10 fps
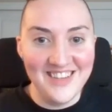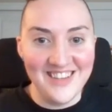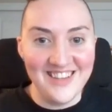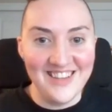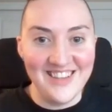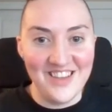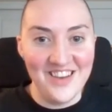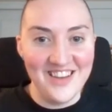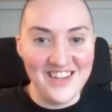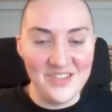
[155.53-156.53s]
He's
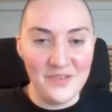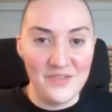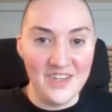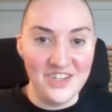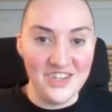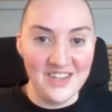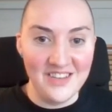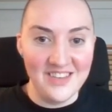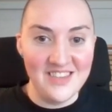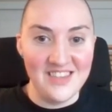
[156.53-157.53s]
gotten his revenge
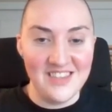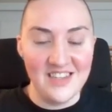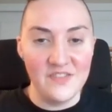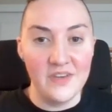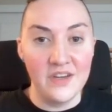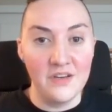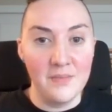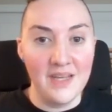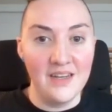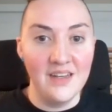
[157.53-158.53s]
against the Six-Fingered
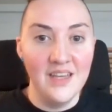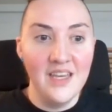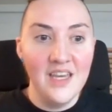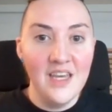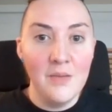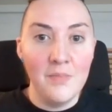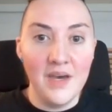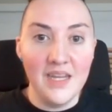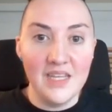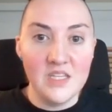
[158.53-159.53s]
Man,
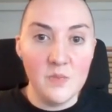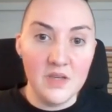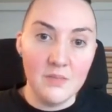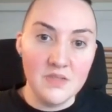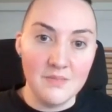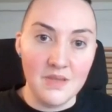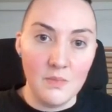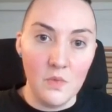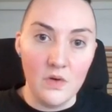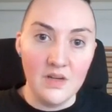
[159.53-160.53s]
but he's become something more.